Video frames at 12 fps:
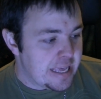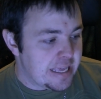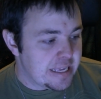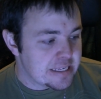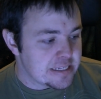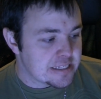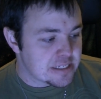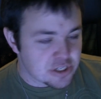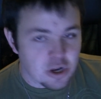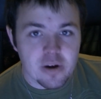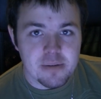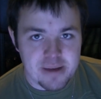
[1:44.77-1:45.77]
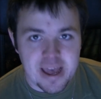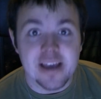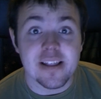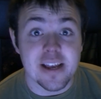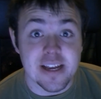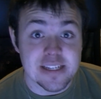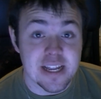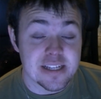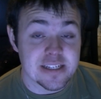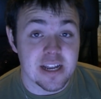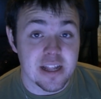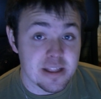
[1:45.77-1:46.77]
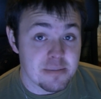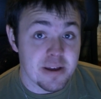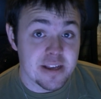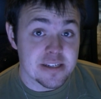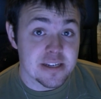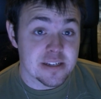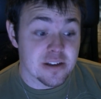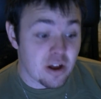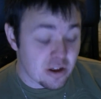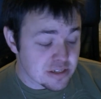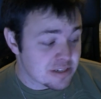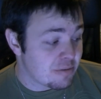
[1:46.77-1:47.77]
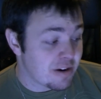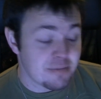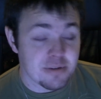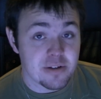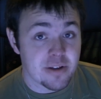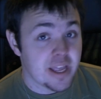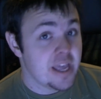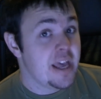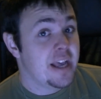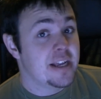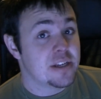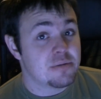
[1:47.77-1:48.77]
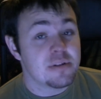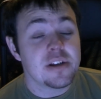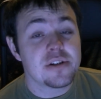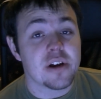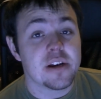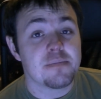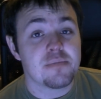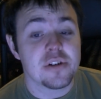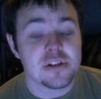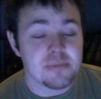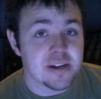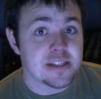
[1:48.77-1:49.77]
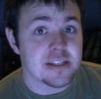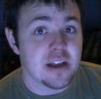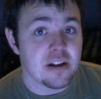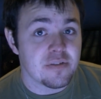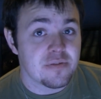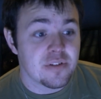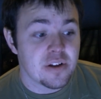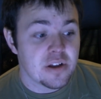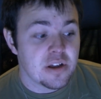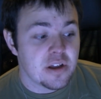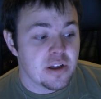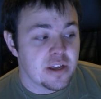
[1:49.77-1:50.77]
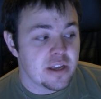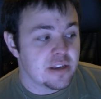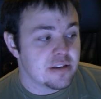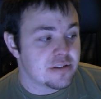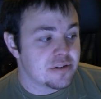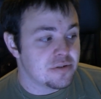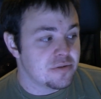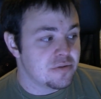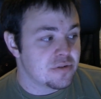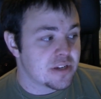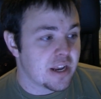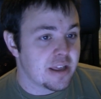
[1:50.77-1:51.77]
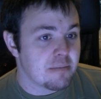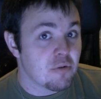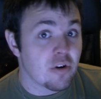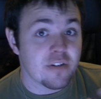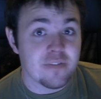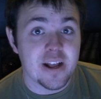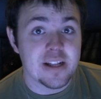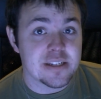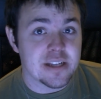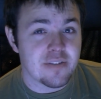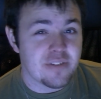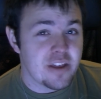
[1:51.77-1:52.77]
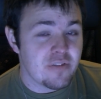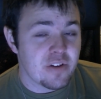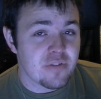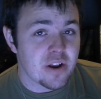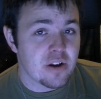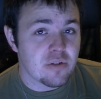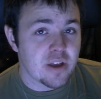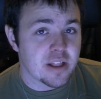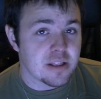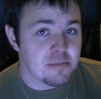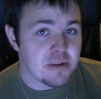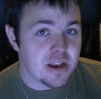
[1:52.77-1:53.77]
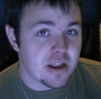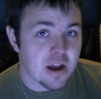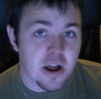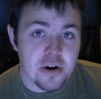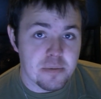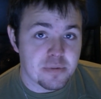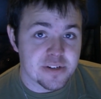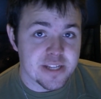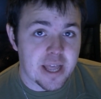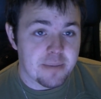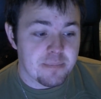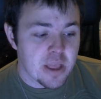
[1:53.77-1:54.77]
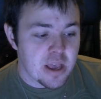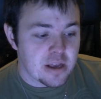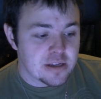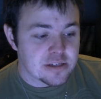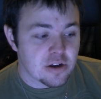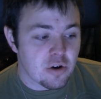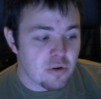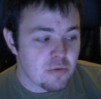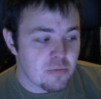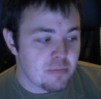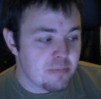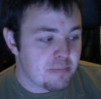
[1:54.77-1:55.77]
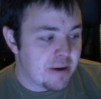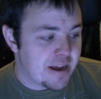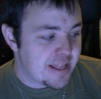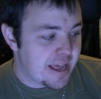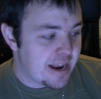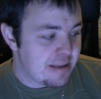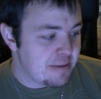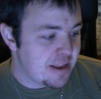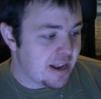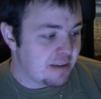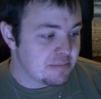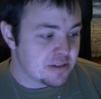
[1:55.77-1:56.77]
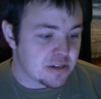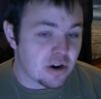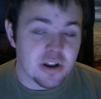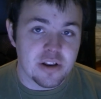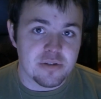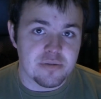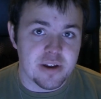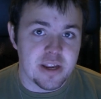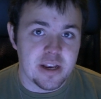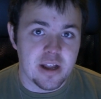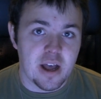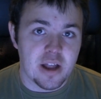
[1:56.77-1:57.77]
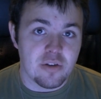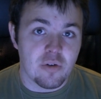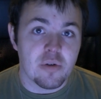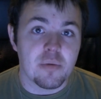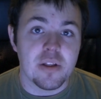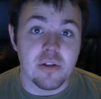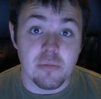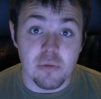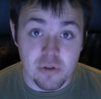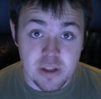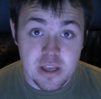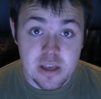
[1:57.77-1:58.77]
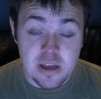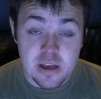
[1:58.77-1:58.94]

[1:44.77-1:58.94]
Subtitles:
is going back, like I said, and studying the basics. Also, what I've been doing is really trying to push myself into studying more advanced stuff, even if I don't get the meaning 100%. So by that I mean I'm starting to read Norway no Mori,